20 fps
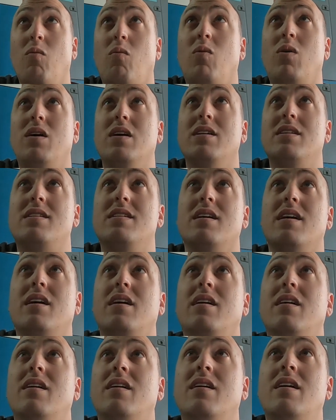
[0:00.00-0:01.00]
want
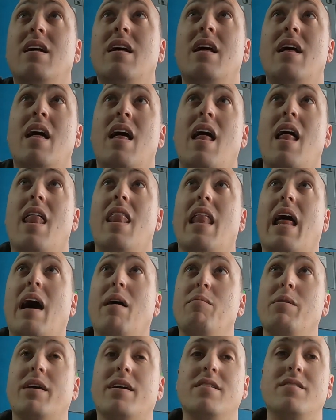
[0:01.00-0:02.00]

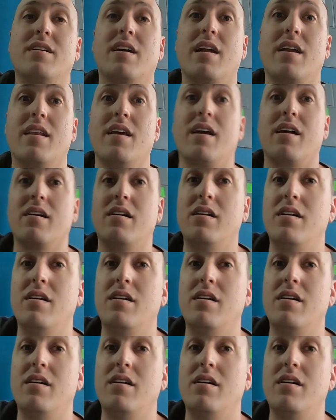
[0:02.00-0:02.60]
that, because you got to think